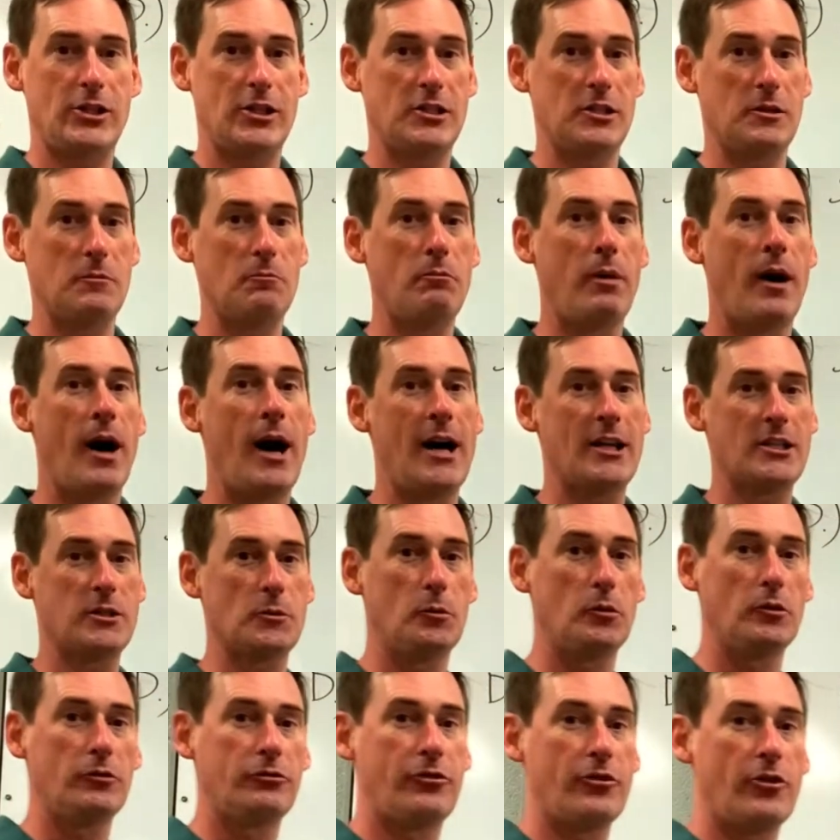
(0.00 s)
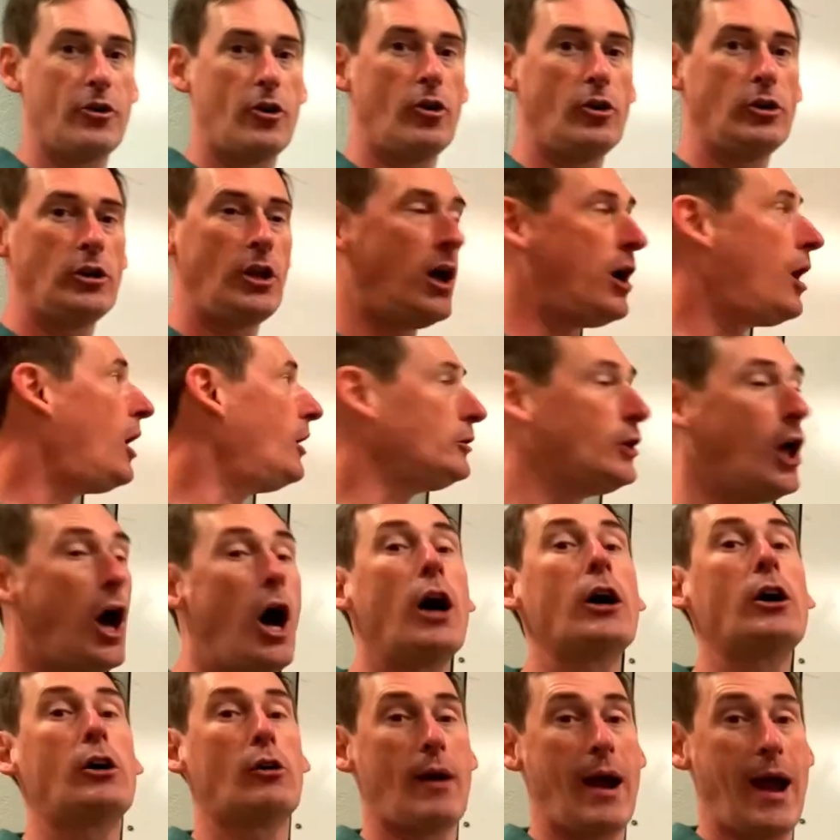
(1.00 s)
It's impossible for a
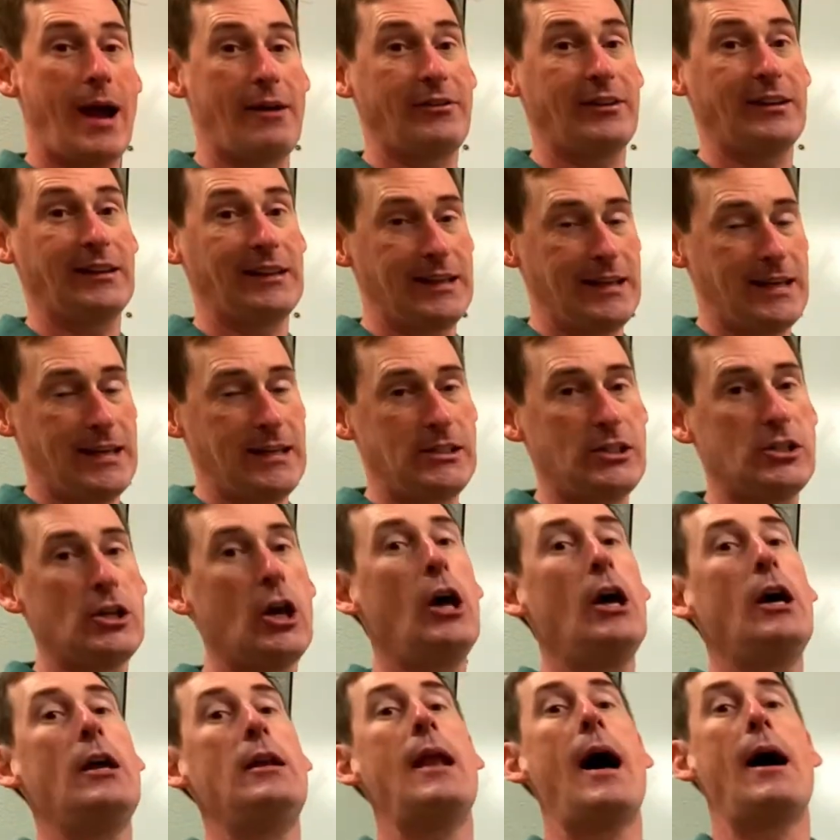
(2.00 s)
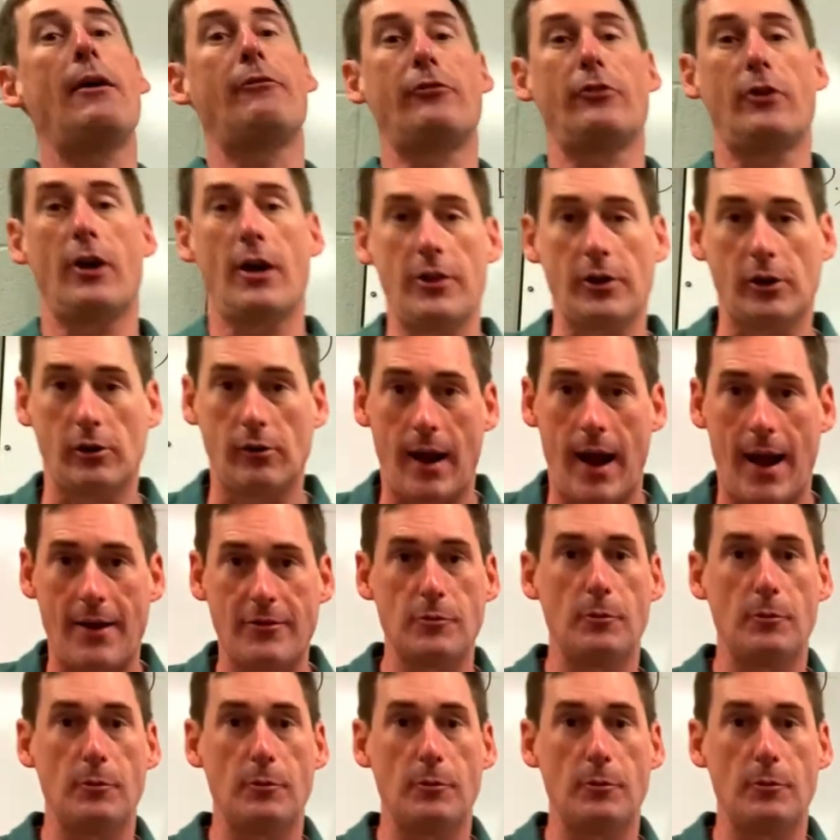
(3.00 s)
log graph at least. Not for other graphs,